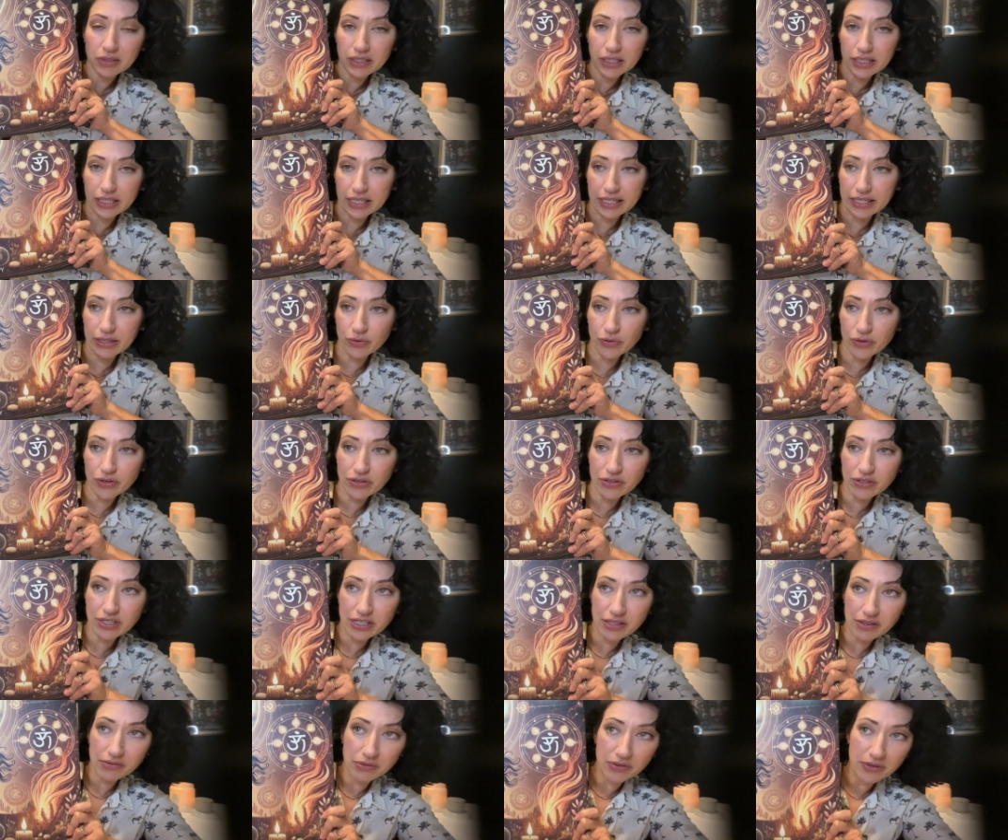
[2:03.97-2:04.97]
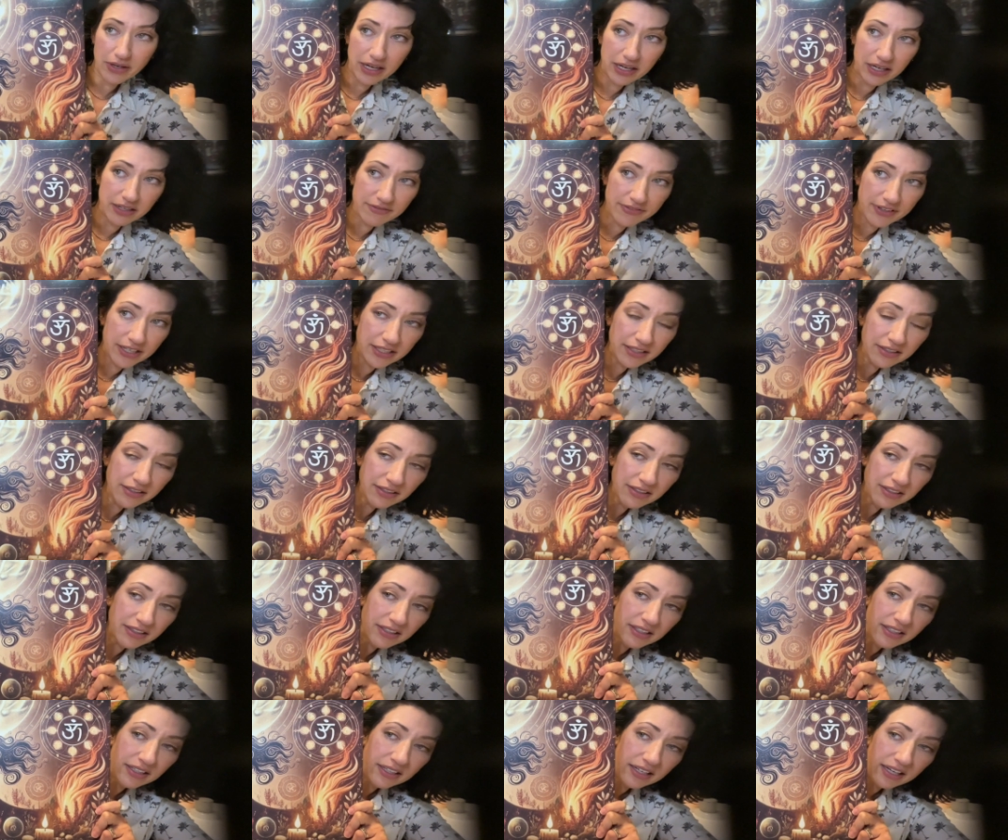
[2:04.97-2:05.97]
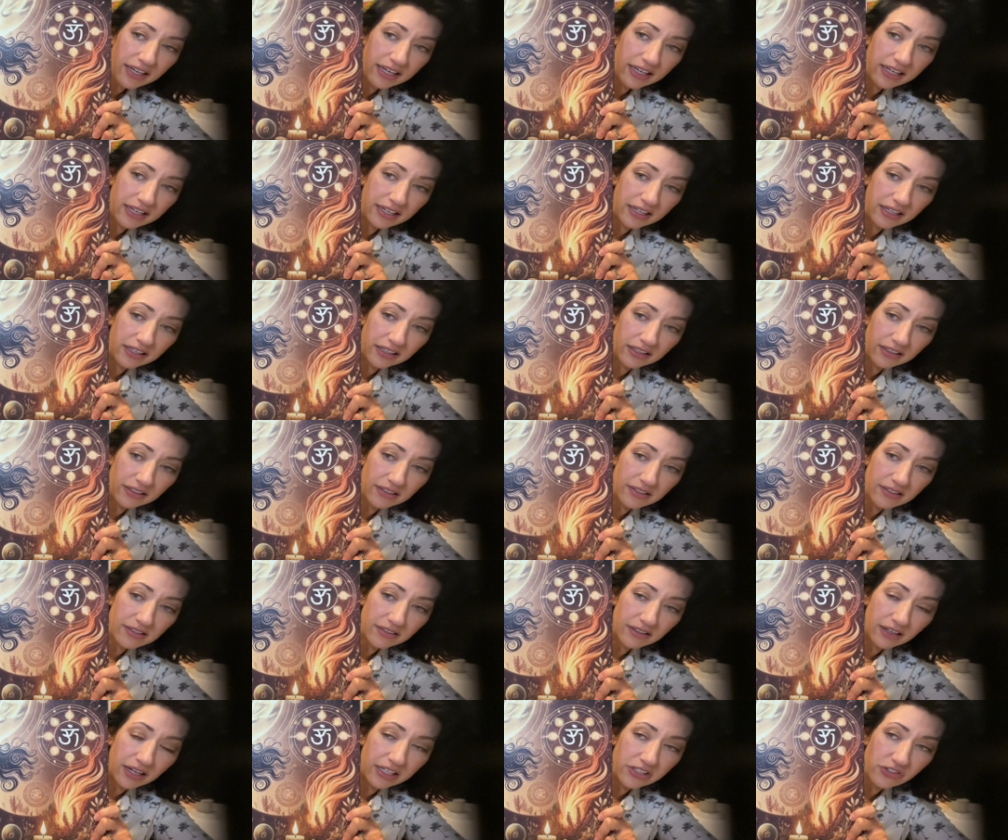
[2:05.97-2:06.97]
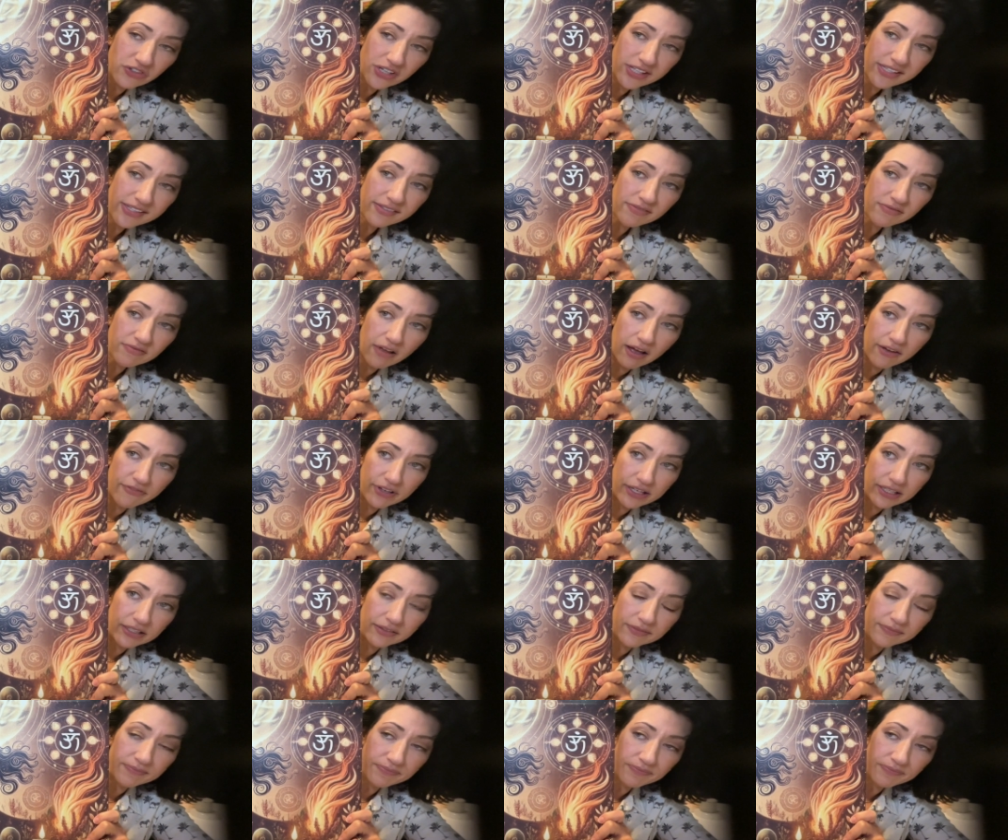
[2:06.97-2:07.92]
I ordered it through Canva, and I just love it.